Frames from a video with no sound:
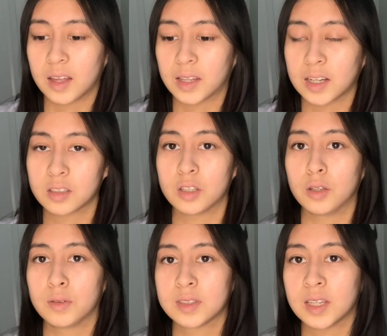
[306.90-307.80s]
like to
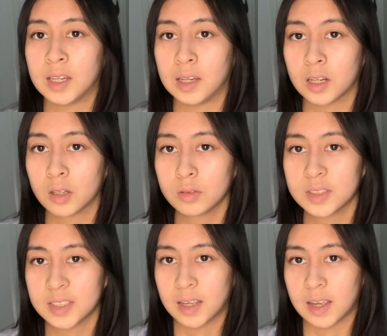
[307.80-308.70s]
use
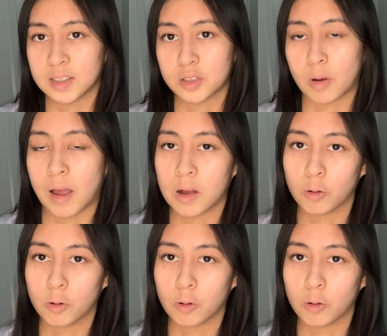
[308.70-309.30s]
Keynote, and so I'll